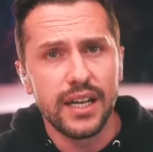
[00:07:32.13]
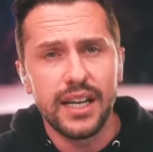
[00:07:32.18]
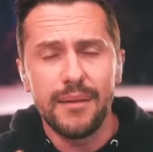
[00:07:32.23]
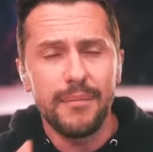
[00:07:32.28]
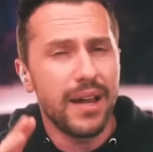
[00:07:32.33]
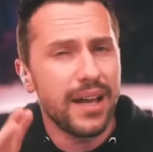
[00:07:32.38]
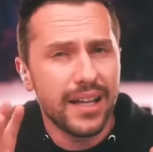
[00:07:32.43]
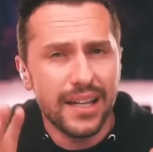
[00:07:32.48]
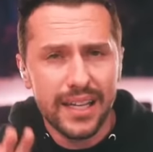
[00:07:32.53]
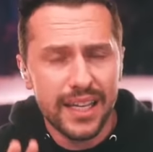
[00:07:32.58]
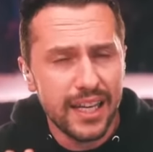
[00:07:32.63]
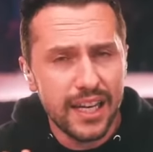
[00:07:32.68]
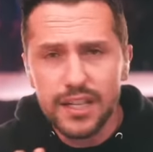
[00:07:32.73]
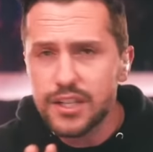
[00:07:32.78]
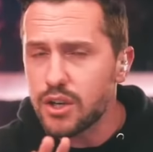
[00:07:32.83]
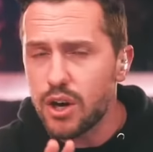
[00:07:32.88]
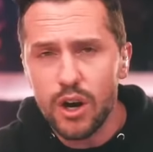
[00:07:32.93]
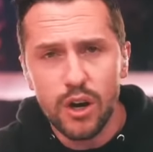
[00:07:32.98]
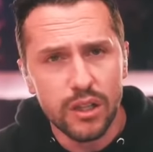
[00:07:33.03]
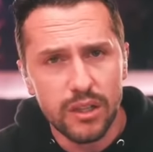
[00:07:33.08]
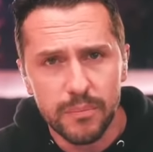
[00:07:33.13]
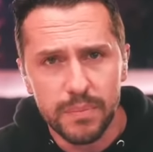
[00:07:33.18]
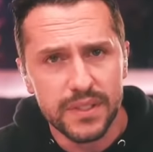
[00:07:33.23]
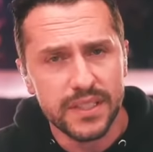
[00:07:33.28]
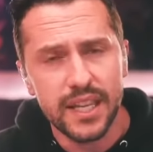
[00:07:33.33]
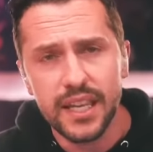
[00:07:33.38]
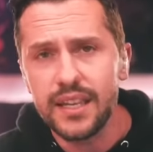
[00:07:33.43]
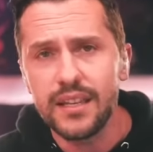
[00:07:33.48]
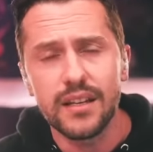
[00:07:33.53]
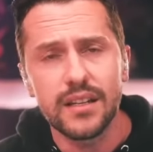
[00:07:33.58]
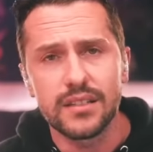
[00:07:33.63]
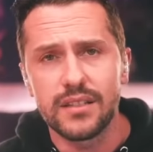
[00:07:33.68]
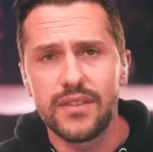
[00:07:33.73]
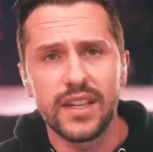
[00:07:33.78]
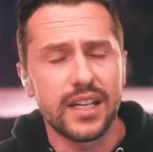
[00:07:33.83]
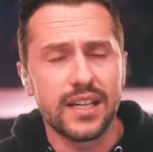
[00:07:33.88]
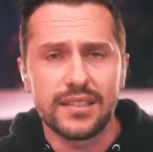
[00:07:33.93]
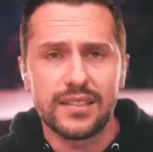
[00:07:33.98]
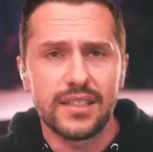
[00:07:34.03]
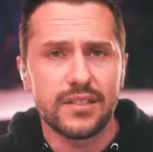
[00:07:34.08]
And I'm not going to get into all the particulars of
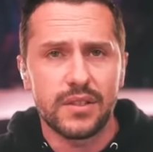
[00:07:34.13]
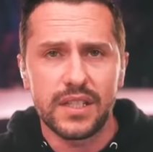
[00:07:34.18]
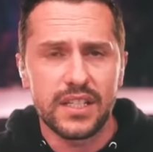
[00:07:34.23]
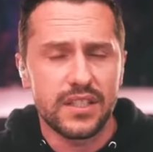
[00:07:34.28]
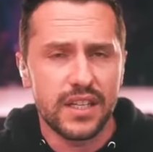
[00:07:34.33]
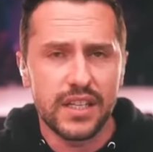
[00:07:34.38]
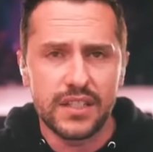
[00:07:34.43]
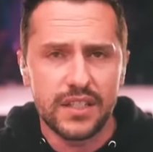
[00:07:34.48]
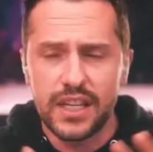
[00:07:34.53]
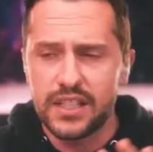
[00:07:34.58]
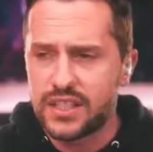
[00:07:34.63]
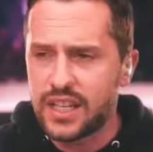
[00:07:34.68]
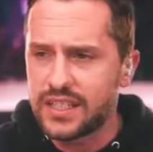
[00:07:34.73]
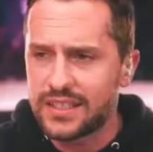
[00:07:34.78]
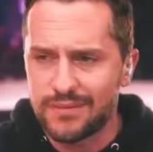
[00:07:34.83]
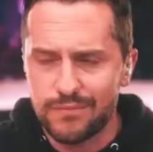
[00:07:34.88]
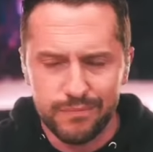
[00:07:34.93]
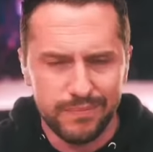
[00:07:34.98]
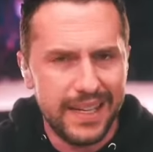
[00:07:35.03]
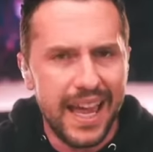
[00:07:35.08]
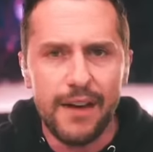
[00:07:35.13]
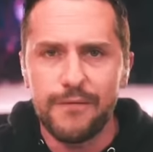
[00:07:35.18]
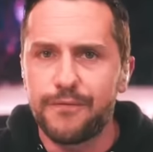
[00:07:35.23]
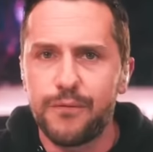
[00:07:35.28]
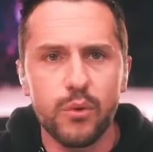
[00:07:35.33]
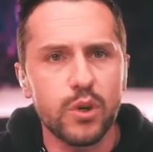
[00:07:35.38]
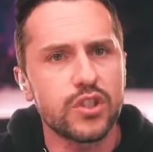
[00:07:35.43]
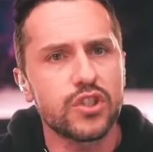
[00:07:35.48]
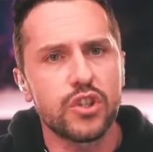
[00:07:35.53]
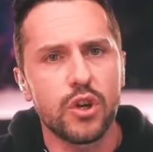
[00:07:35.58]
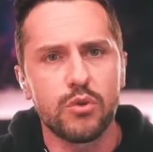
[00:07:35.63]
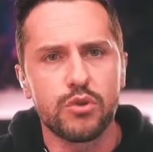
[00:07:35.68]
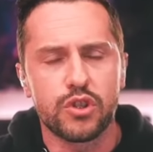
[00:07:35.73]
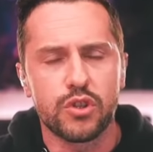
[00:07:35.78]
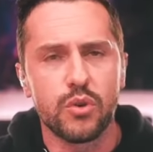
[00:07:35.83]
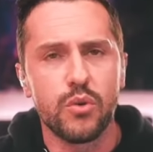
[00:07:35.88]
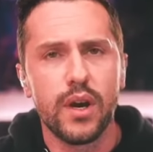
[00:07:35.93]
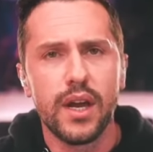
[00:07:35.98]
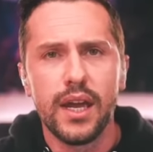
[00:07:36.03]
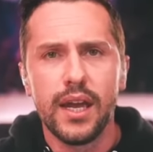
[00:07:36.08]
it because it's, it's, it's, it's, not for
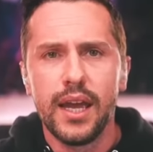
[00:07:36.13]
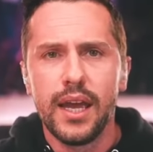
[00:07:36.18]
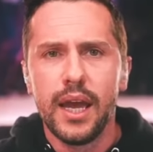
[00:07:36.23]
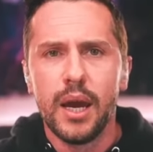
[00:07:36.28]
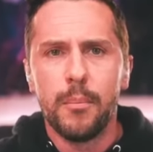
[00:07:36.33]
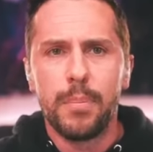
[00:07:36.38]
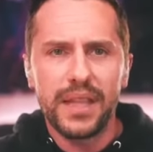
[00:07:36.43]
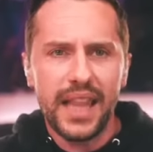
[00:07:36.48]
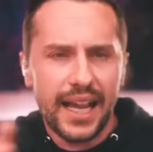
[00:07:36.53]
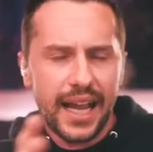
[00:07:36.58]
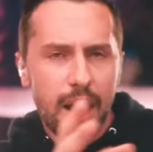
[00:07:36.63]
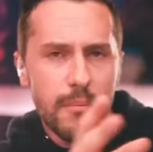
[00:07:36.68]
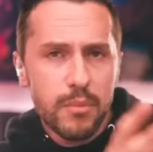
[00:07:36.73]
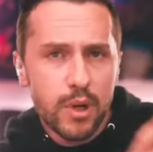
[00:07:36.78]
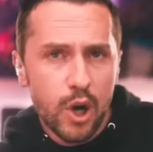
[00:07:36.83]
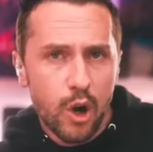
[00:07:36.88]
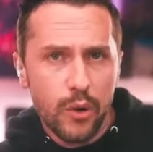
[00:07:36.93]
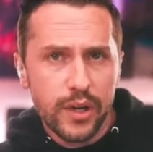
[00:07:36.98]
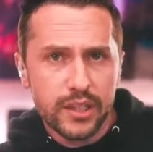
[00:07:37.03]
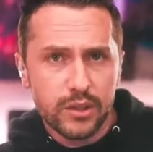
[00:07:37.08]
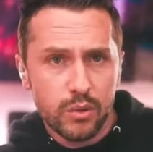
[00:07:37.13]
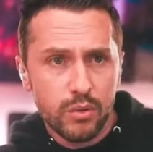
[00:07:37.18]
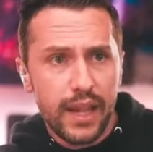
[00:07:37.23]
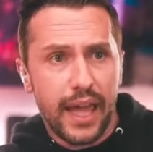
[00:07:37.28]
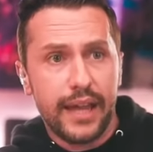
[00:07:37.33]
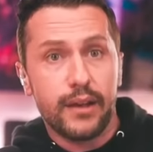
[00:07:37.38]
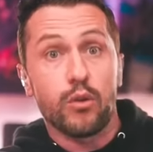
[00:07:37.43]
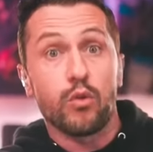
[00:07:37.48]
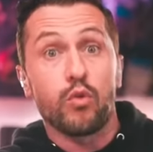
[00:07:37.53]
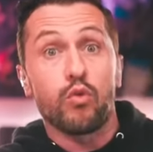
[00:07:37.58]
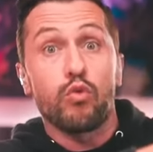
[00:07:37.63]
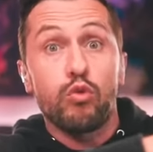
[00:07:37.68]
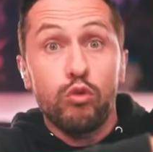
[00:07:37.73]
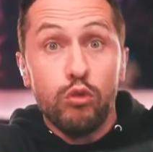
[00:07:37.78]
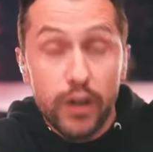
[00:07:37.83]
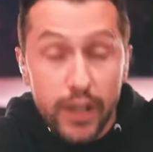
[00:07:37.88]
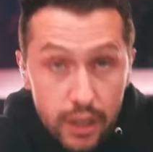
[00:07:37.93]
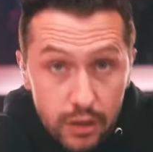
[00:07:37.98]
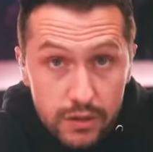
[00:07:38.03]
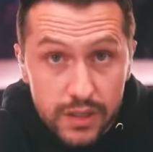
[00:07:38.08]
social, but like I'm going through like
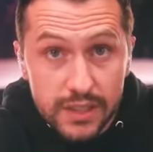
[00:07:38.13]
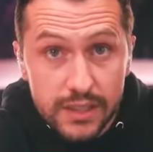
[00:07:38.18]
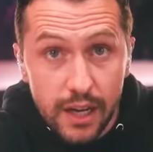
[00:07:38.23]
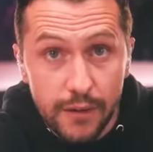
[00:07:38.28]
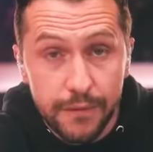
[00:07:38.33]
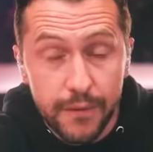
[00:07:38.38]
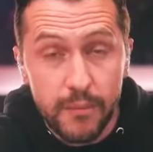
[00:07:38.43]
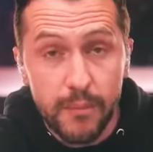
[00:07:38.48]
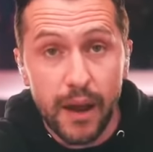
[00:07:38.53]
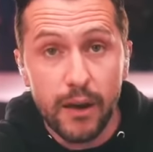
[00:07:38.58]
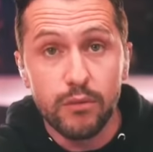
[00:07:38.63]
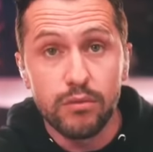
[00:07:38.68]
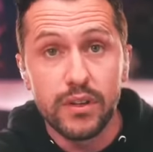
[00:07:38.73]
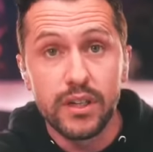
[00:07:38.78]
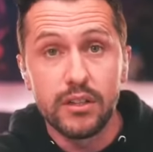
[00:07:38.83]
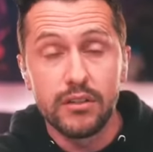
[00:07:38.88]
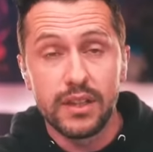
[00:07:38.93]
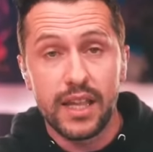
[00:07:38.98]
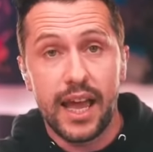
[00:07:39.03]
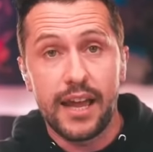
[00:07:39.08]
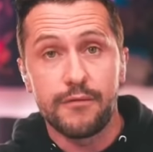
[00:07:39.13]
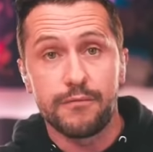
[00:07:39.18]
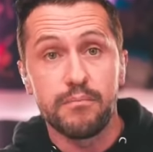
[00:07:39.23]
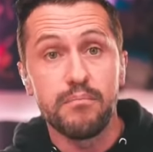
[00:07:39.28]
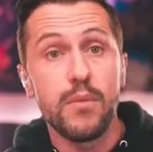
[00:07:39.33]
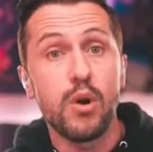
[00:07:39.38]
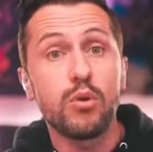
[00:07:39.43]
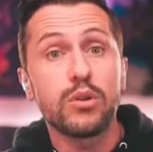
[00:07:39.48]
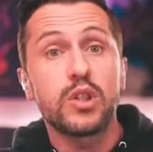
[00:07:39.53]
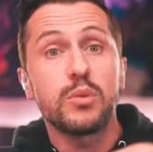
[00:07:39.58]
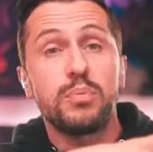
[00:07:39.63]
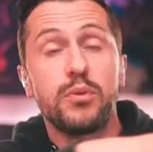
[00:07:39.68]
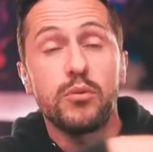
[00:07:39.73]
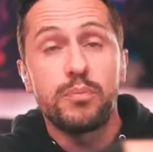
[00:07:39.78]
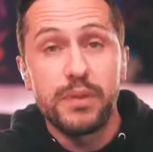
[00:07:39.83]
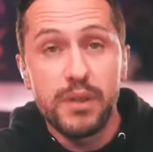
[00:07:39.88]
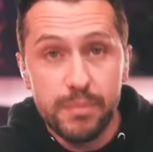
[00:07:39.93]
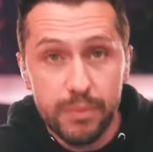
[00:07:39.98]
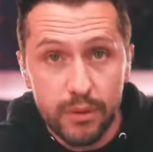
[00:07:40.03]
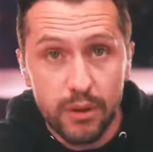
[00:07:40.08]
real stuff in my real life. Multiple
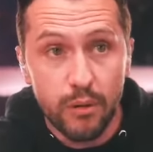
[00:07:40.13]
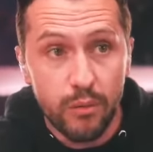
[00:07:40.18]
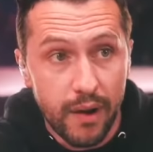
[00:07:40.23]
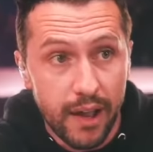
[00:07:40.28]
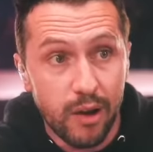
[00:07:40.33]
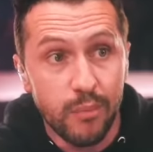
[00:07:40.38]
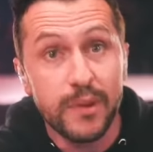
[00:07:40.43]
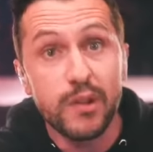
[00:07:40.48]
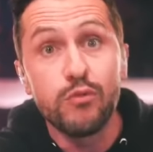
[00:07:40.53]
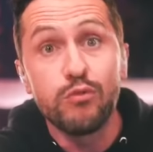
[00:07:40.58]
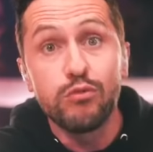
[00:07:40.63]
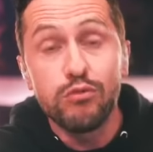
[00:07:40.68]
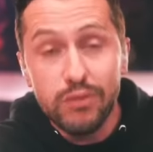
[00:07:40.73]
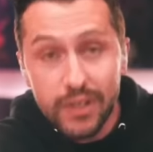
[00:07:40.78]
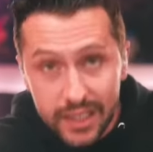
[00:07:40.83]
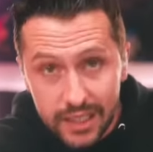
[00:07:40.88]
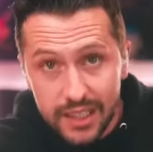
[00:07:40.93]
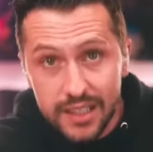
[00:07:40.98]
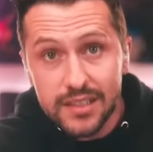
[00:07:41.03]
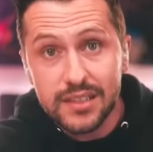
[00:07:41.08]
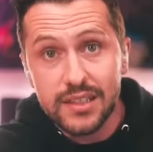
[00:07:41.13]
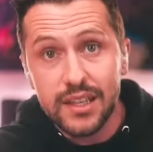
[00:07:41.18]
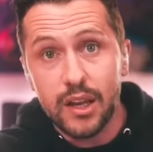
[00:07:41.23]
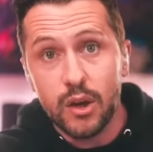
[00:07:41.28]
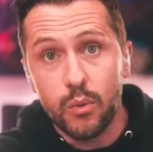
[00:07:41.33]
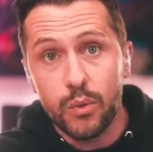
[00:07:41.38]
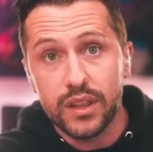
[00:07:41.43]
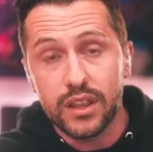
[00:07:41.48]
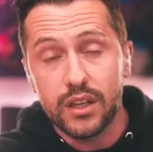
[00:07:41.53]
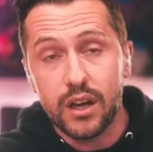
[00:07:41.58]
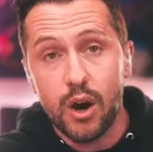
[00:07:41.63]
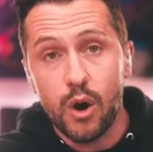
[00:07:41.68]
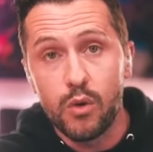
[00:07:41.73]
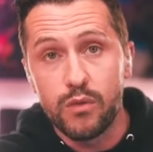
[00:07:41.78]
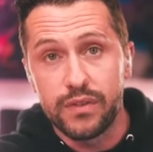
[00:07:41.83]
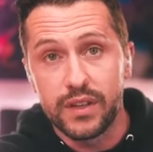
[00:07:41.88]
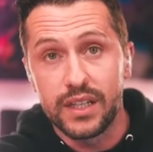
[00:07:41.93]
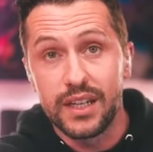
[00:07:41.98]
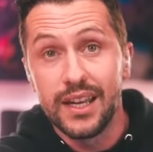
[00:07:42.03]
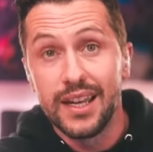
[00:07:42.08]
people around me really sick with
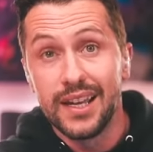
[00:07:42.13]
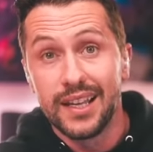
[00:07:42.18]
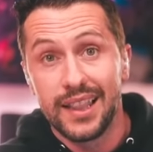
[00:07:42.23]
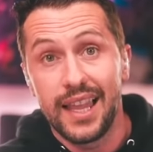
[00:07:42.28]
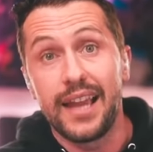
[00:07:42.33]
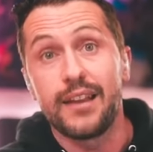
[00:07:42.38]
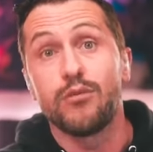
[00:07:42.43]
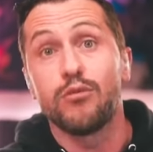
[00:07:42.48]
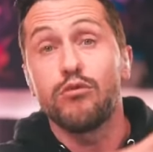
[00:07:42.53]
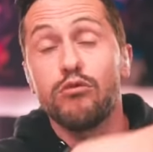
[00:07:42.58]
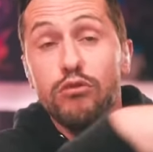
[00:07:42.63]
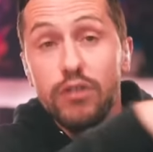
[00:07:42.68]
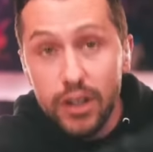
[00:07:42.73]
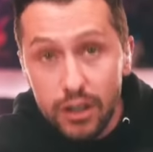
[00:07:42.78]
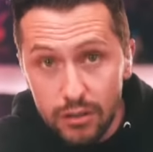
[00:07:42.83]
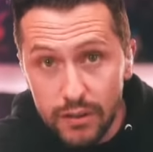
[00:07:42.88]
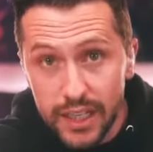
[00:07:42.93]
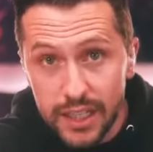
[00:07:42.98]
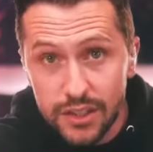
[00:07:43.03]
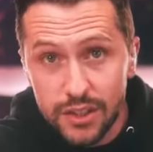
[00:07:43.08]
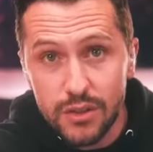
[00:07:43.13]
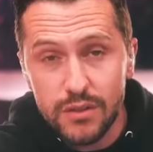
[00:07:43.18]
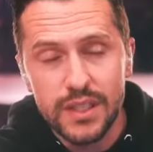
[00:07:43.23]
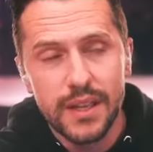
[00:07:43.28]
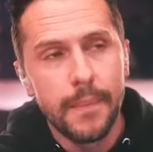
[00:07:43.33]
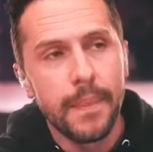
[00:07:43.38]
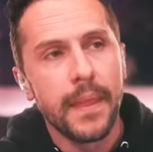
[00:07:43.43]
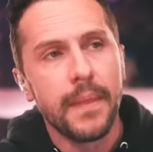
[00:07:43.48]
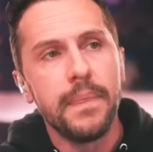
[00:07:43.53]
COVID, like real issues.